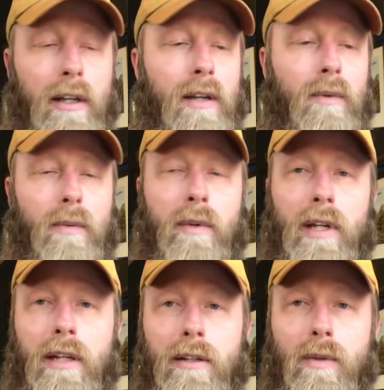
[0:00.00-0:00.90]
And when we
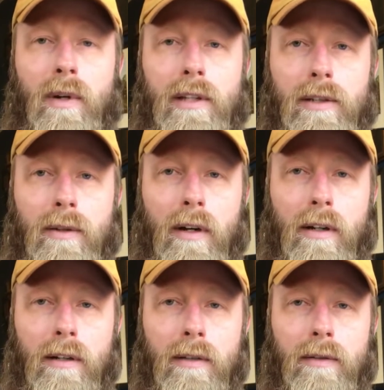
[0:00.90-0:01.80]
hit
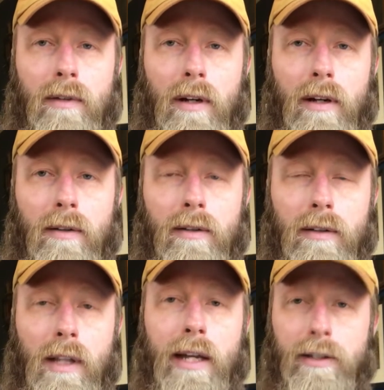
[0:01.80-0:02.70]
2,200
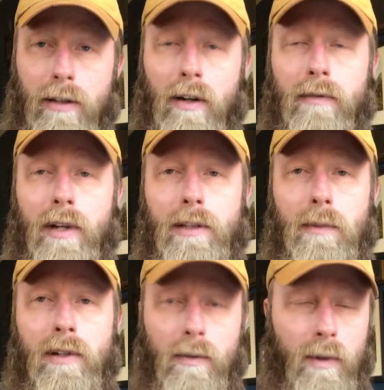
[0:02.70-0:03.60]
likes on
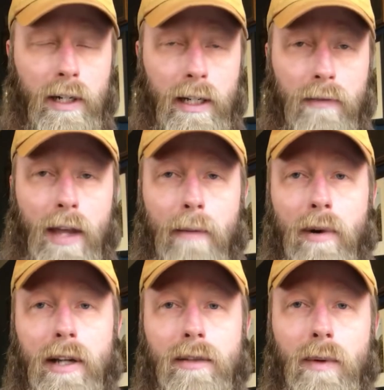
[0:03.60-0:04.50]
Facebook, we're going to give that
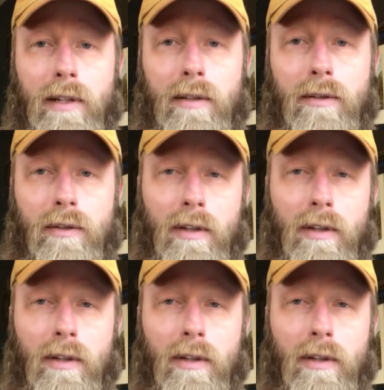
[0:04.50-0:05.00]
prize away too.